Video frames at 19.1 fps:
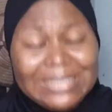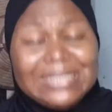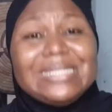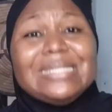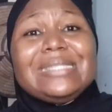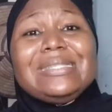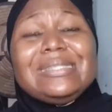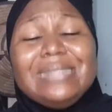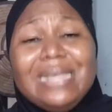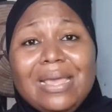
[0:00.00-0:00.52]
the
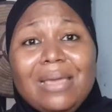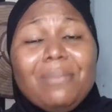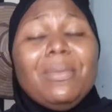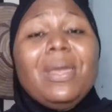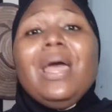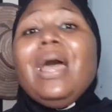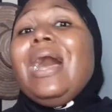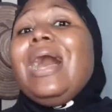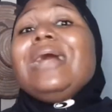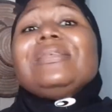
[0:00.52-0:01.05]
same
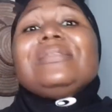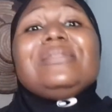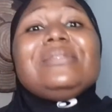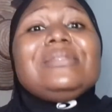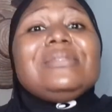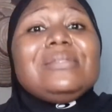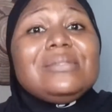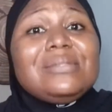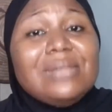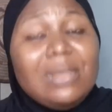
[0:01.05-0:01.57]

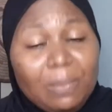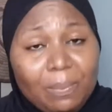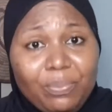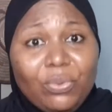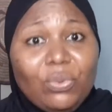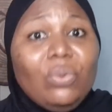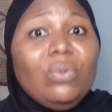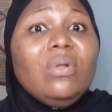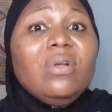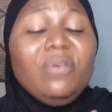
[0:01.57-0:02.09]
as
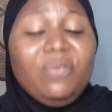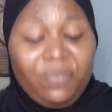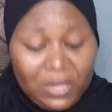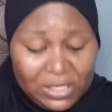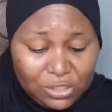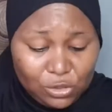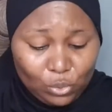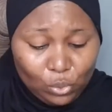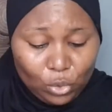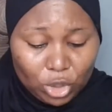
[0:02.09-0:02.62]
simple
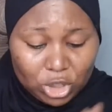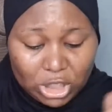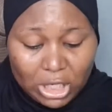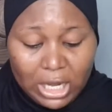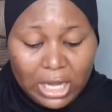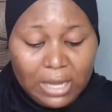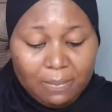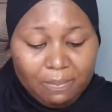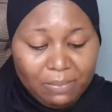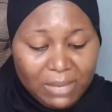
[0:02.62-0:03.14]
face wash,
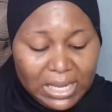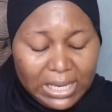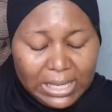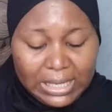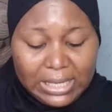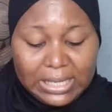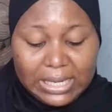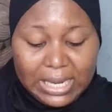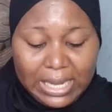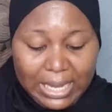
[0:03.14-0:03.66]

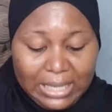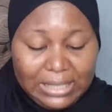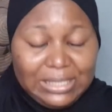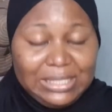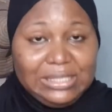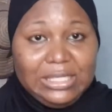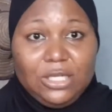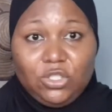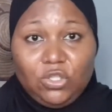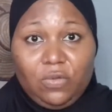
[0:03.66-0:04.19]
meaning they had their
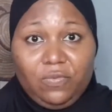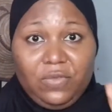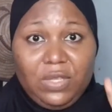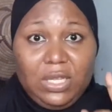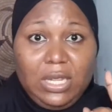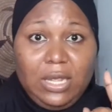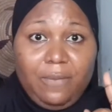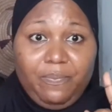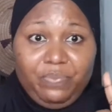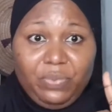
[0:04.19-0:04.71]
selection of
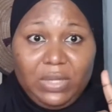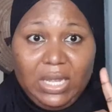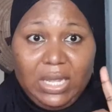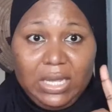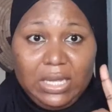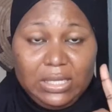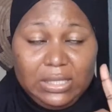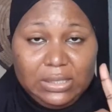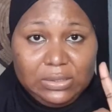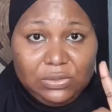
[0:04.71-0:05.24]

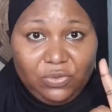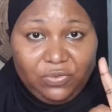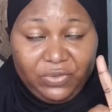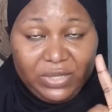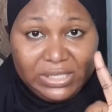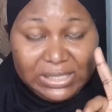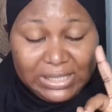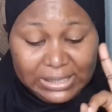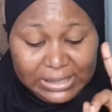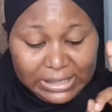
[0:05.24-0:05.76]

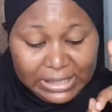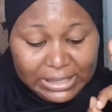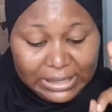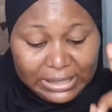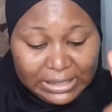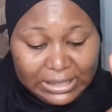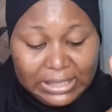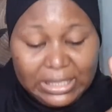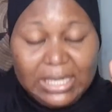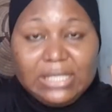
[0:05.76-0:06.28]
surfactants in
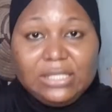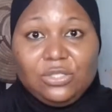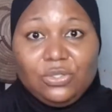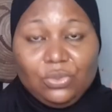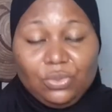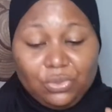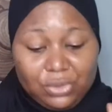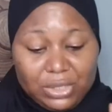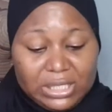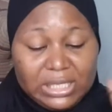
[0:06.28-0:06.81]
three
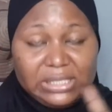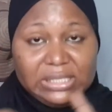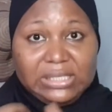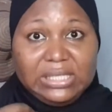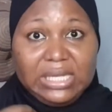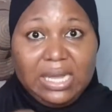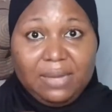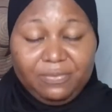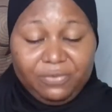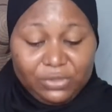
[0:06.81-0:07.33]
categories, that is
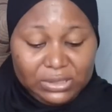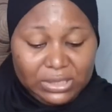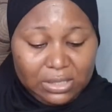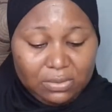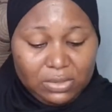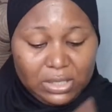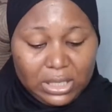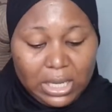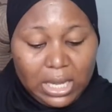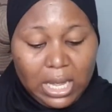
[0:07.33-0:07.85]
the
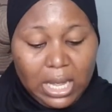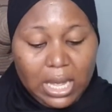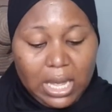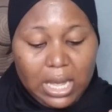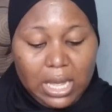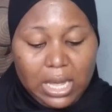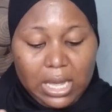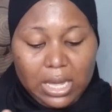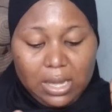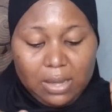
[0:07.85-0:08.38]
amphoteric,
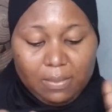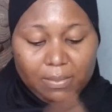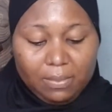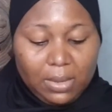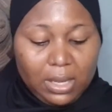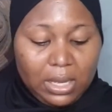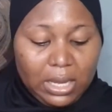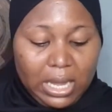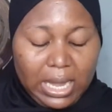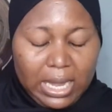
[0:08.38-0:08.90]

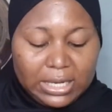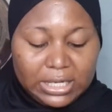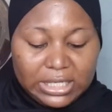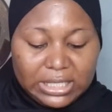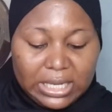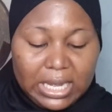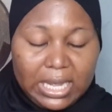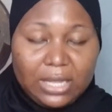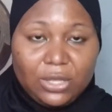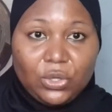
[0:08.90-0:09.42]

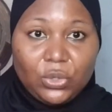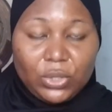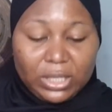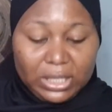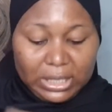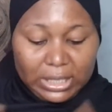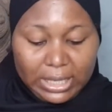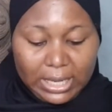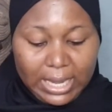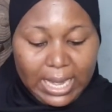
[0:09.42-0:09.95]

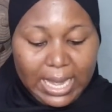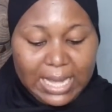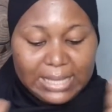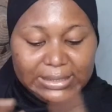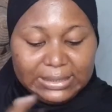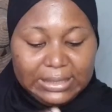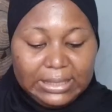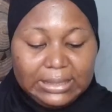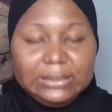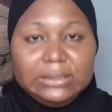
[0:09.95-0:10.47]
anionic,
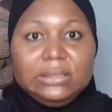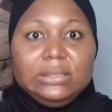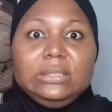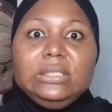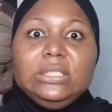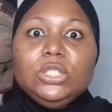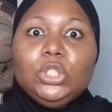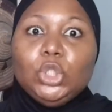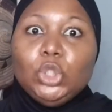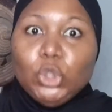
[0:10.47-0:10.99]
and then
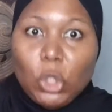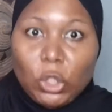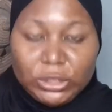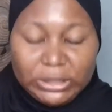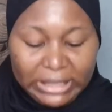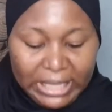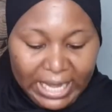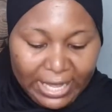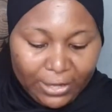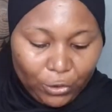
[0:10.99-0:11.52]
the
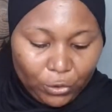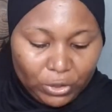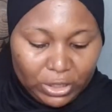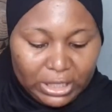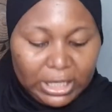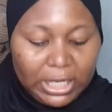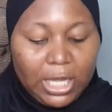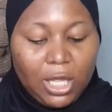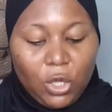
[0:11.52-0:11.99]
non-ionic,